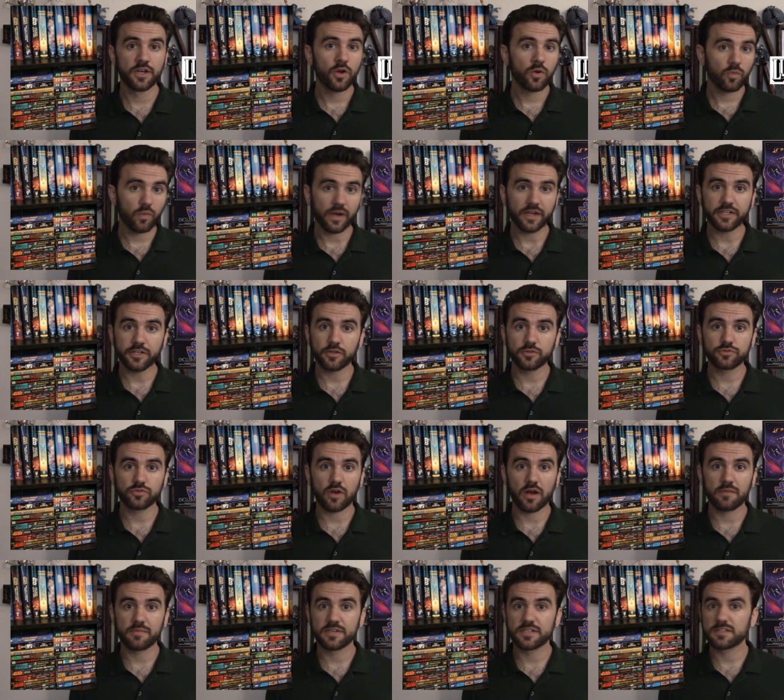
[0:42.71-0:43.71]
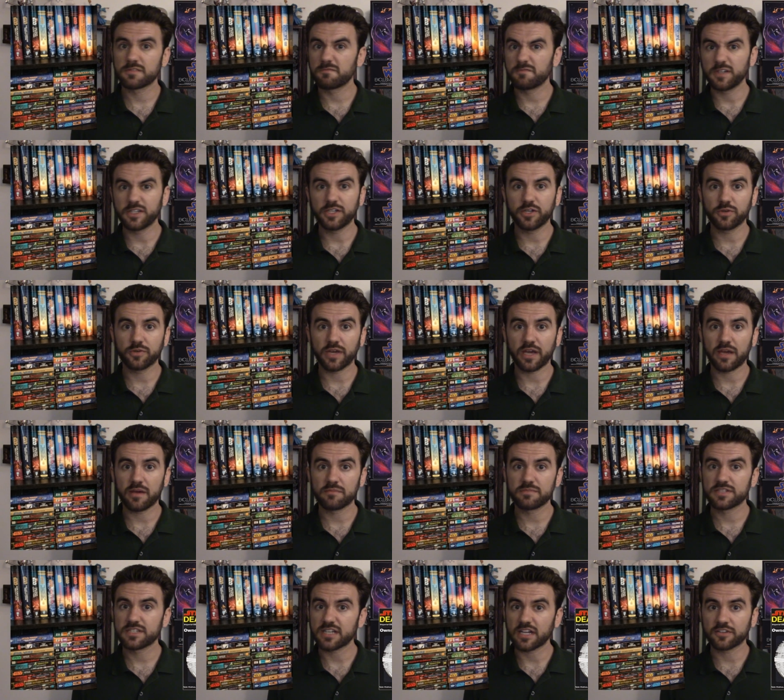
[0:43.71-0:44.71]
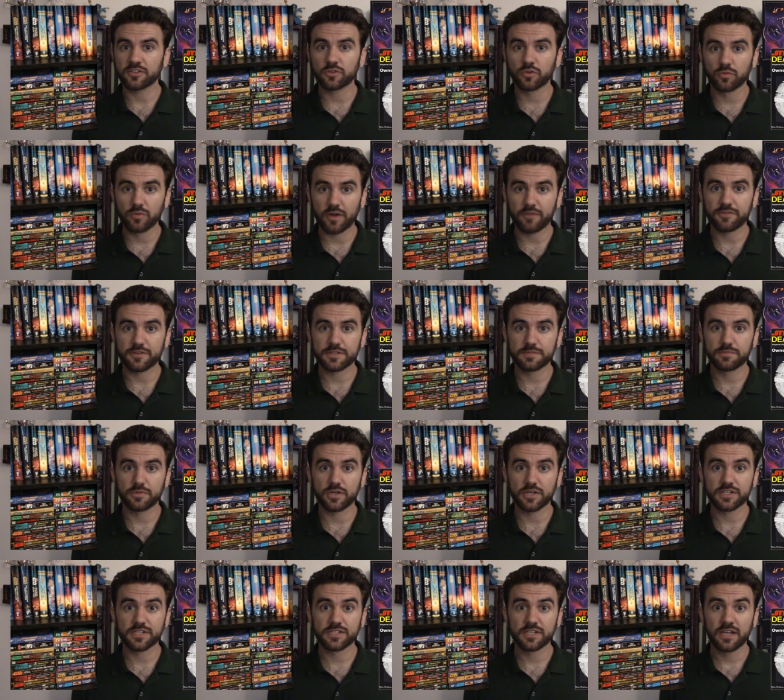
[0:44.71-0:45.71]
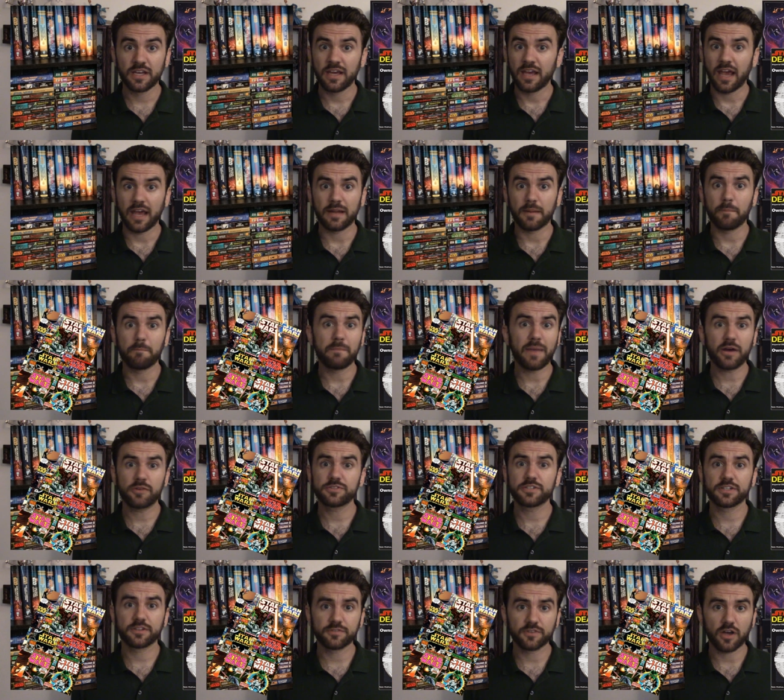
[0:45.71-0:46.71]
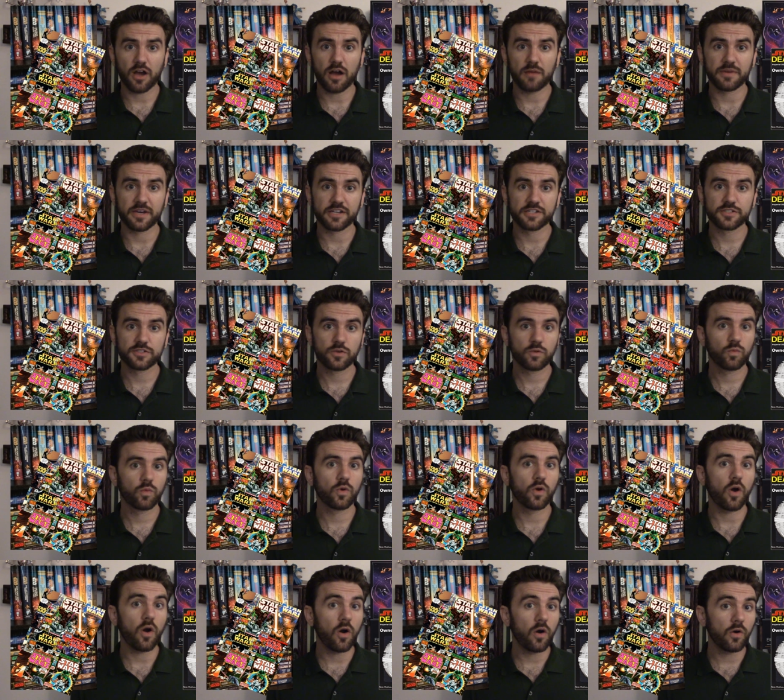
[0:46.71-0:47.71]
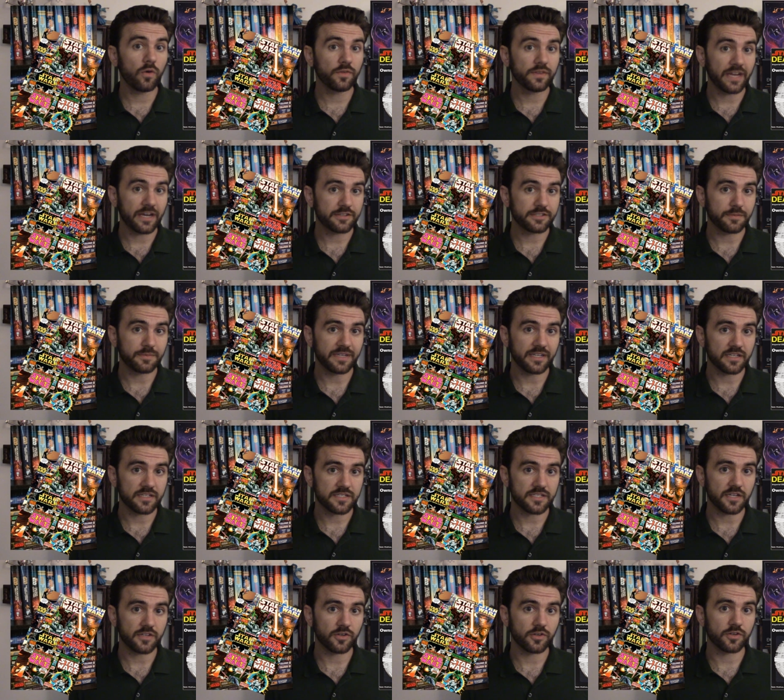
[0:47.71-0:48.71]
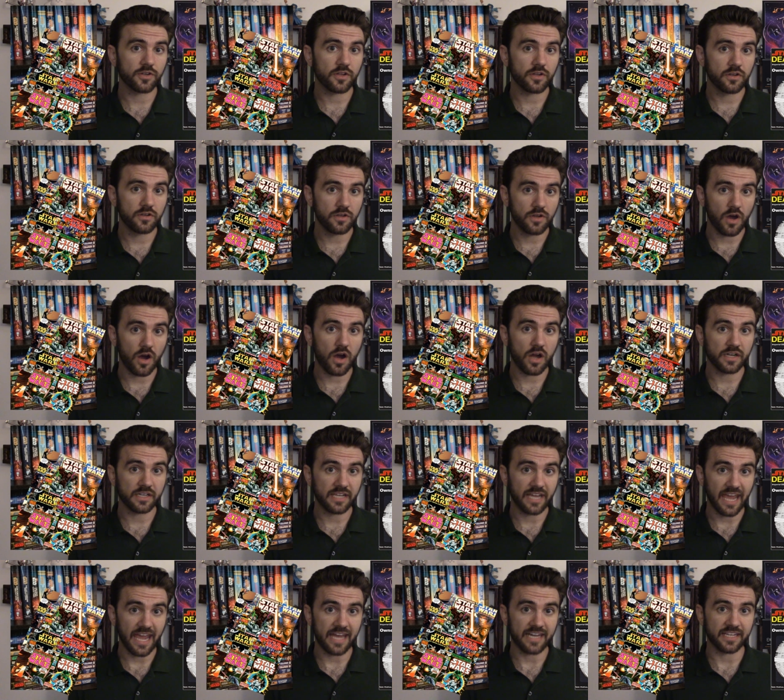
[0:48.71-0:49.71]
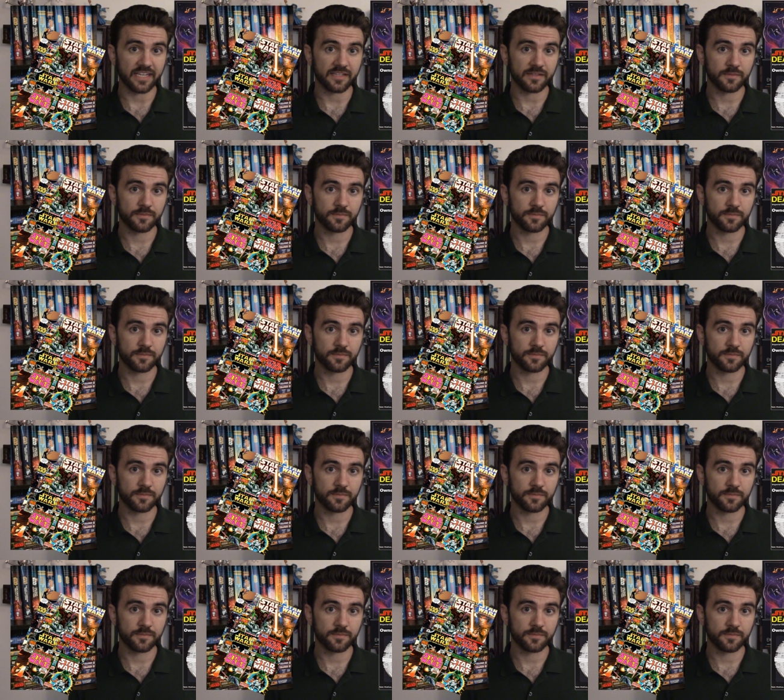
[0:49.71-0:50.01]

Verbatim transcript: radio dramas, video games, technical reference books, and a mountain of comics, were all now to be considered non-canon.